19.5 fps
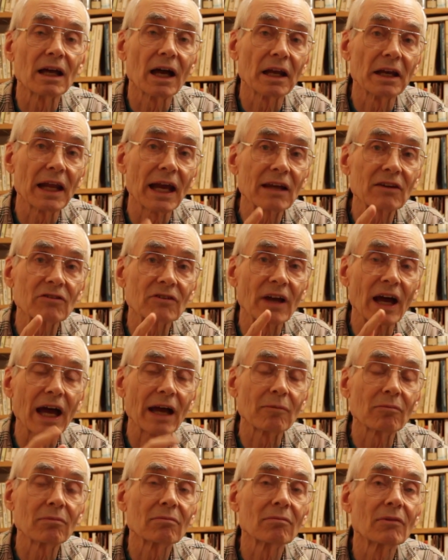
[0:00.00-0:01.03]
next
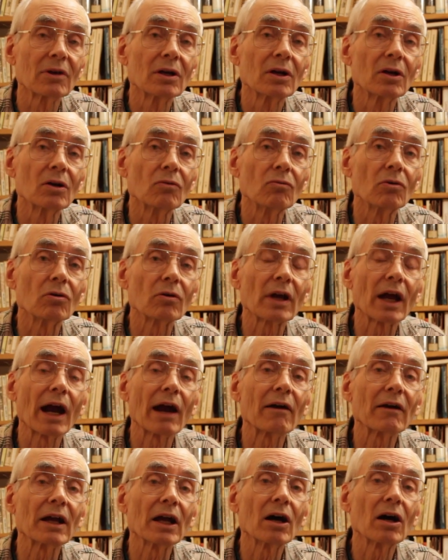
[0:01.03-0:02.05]
time, we'll
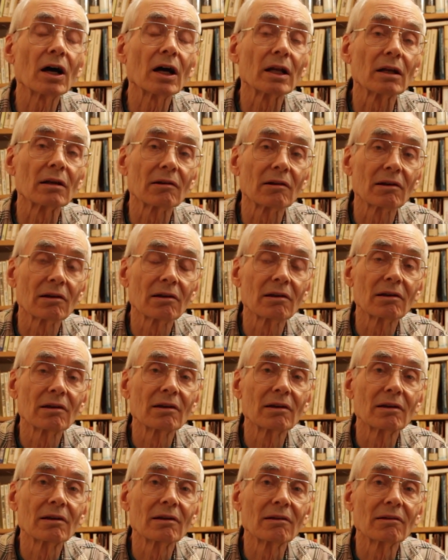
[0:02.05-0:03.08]
carry on.
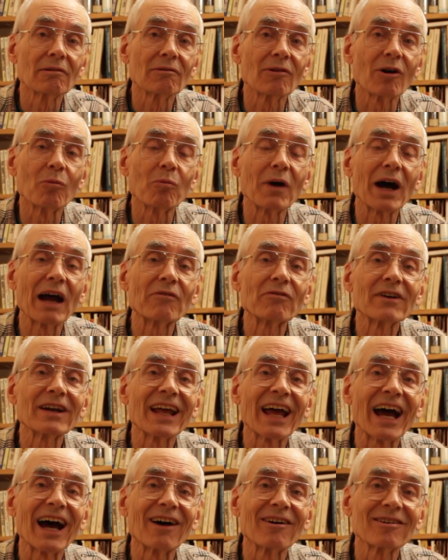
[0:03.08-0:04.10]
Well, bye for
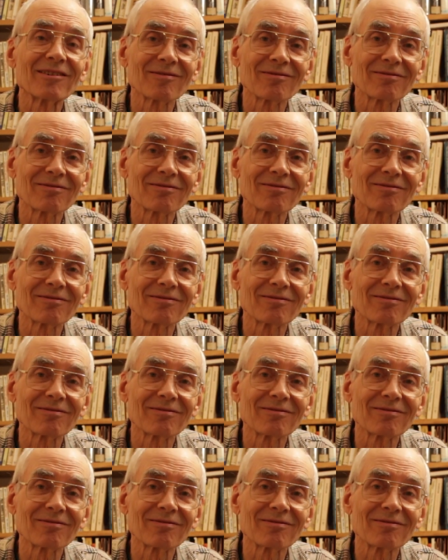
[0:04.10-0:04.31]
now.